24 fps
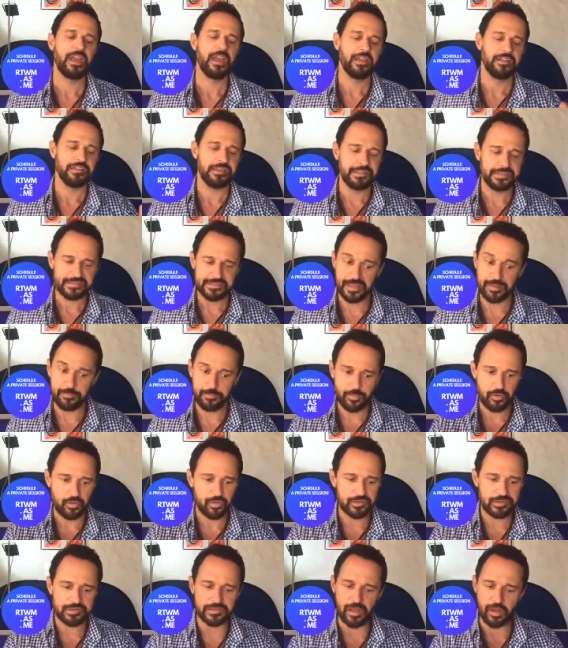
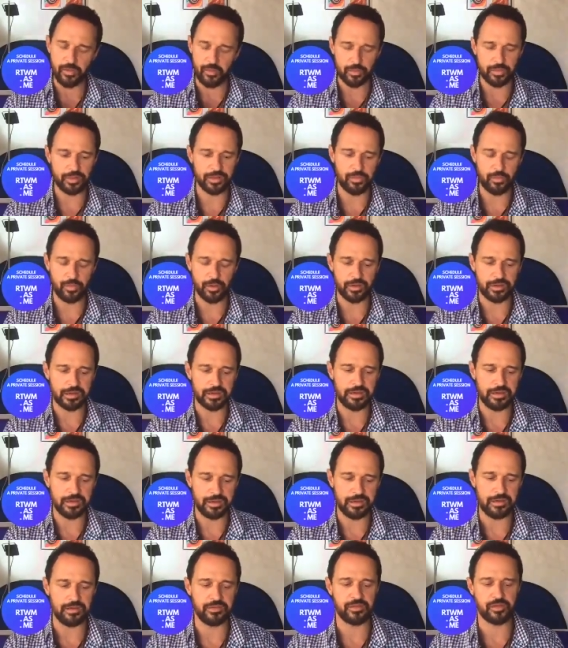December is not really working
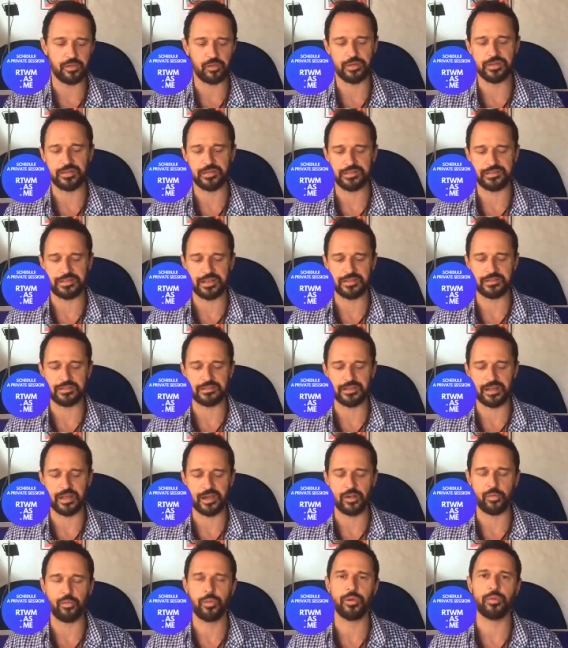either, in a sense
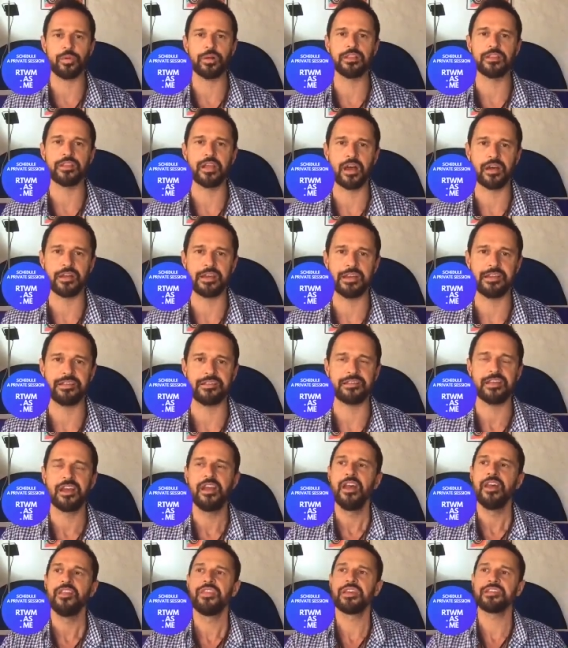that we will notice
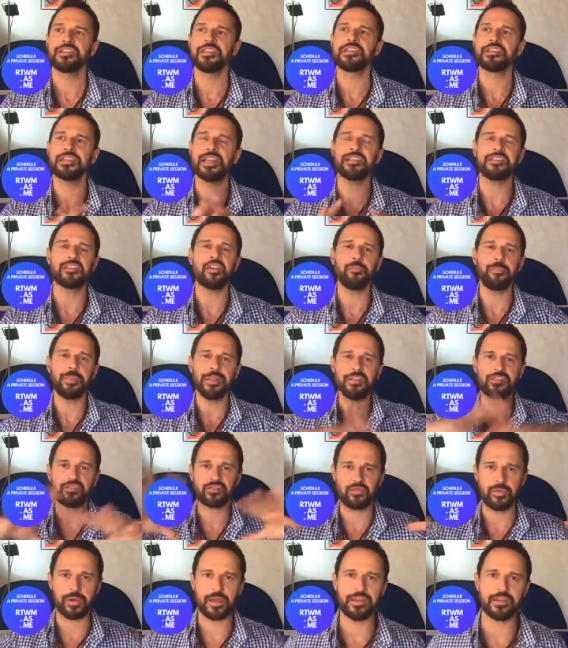there's a sense of
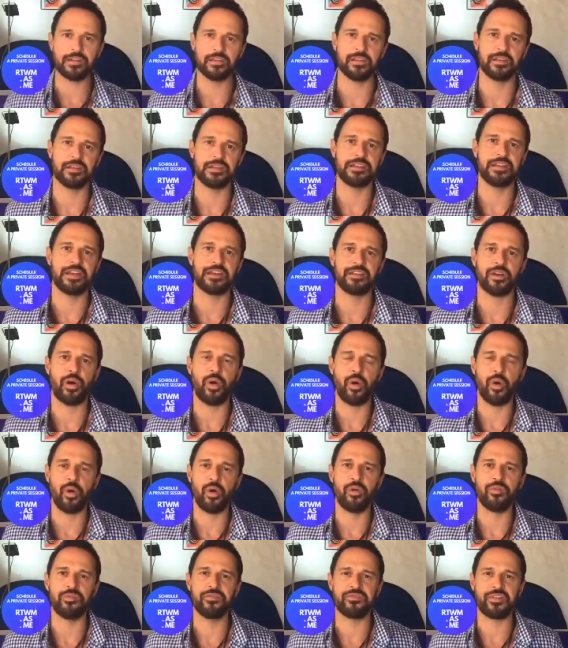betrayal in that
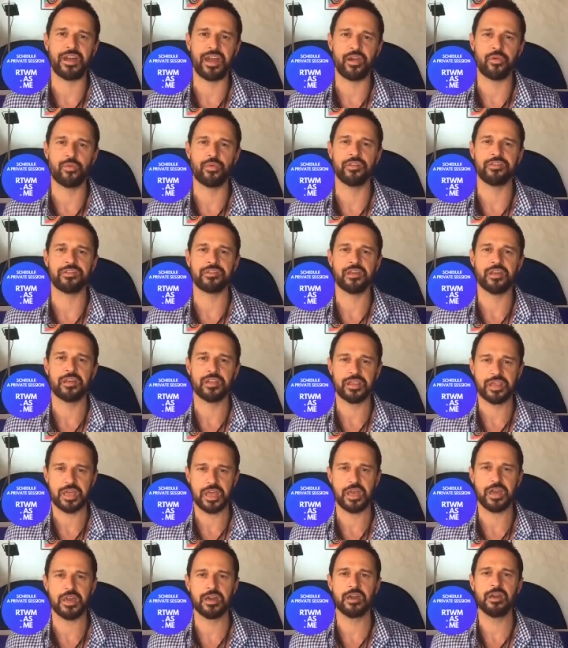whole virus
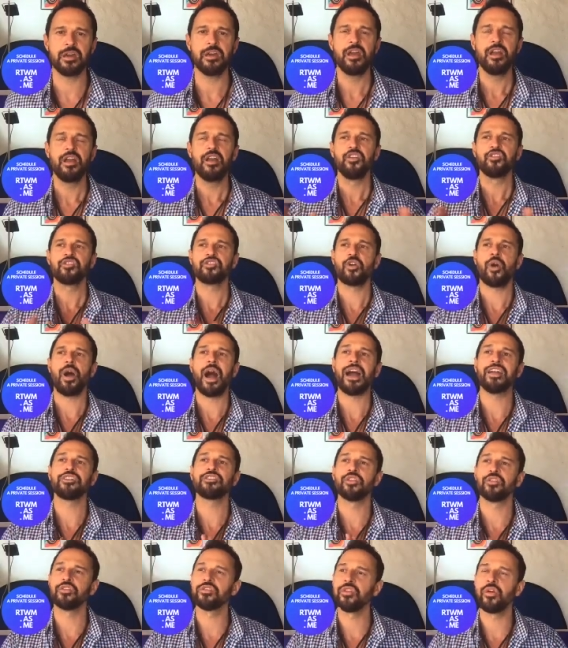thing. So I
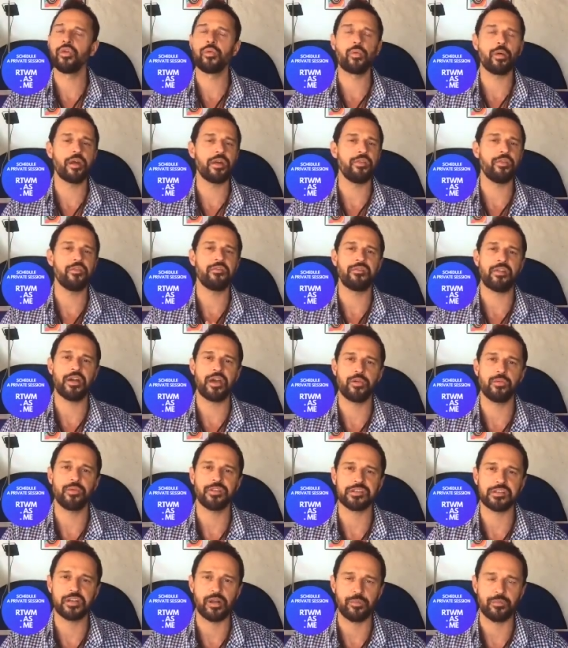don't know where the
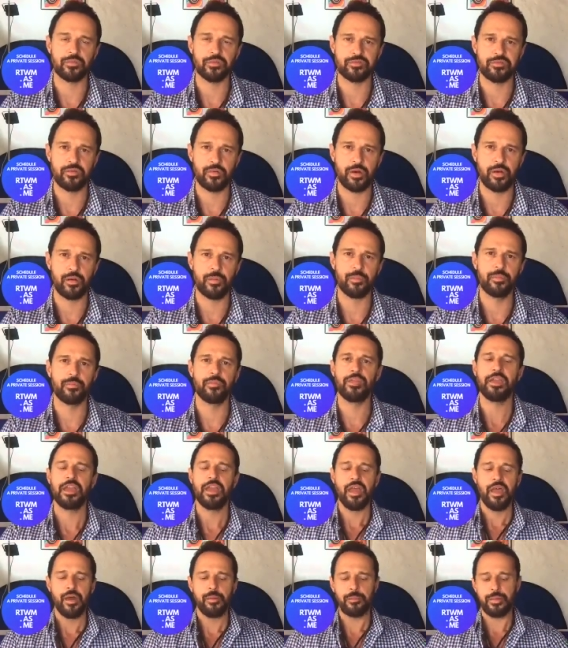virus comes from,
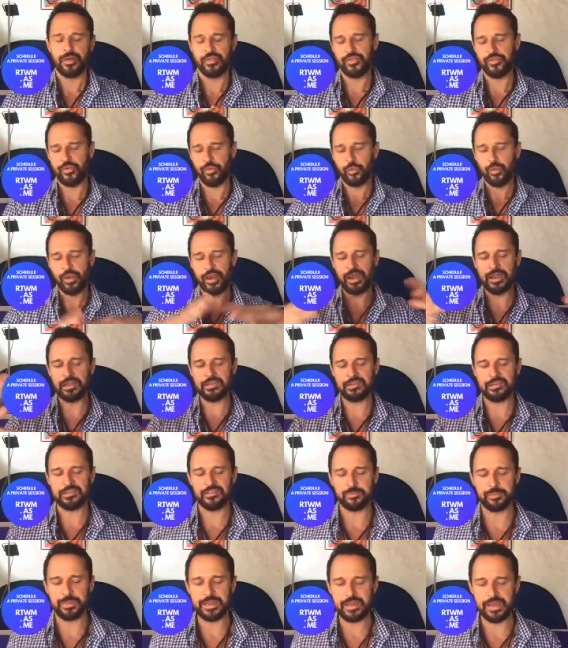but the way it
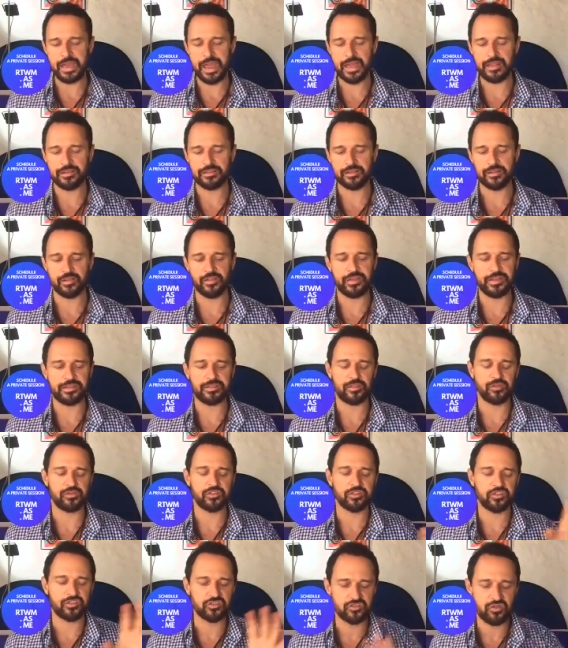is being handled, there's
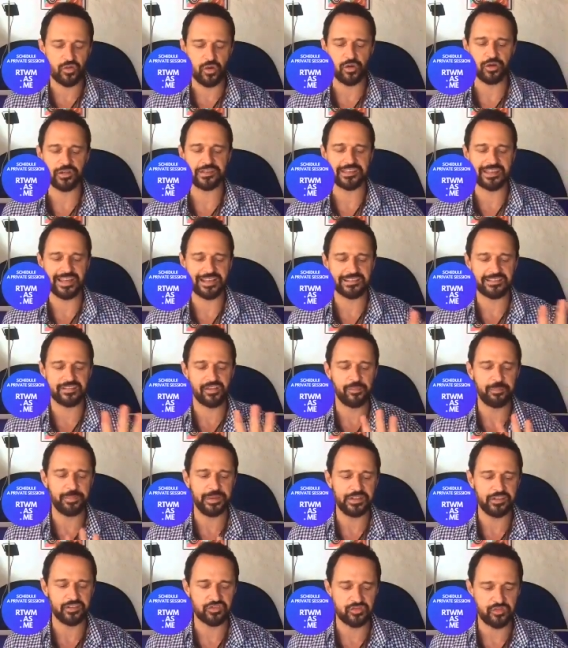a strong sense of
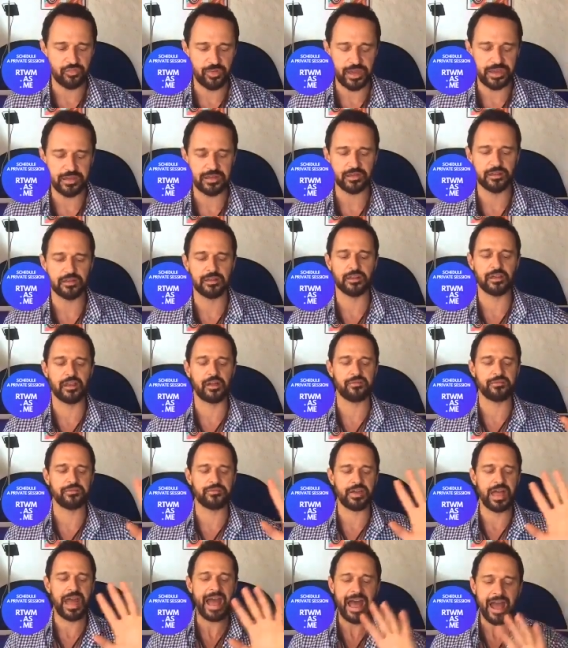betrayal,
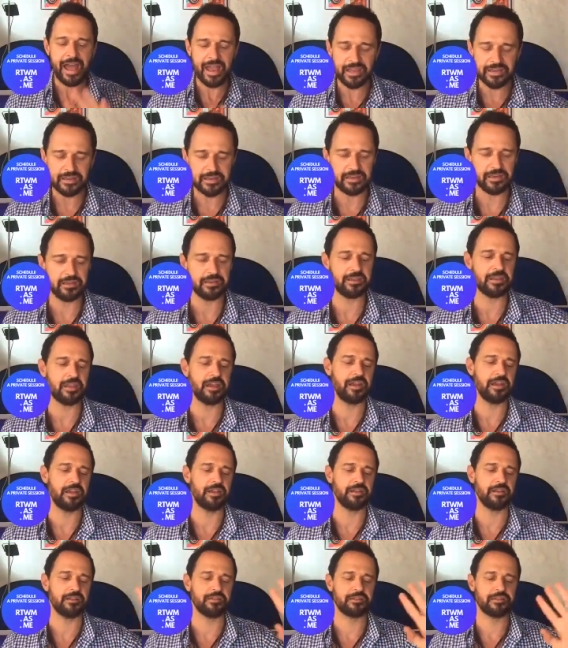of hiding
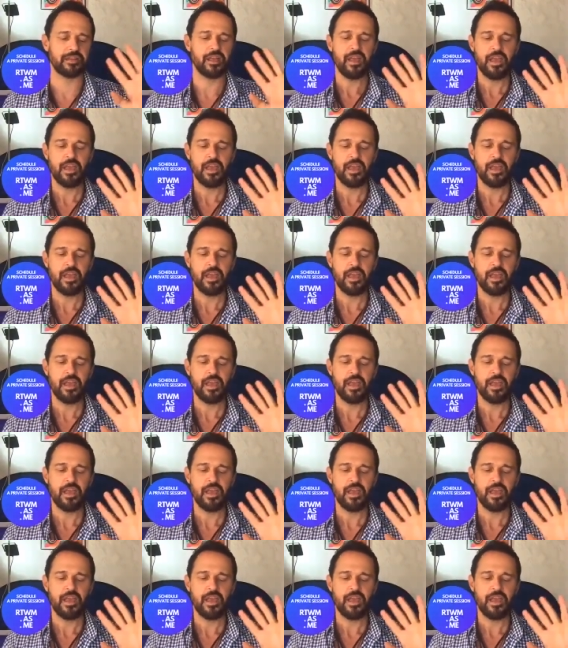things.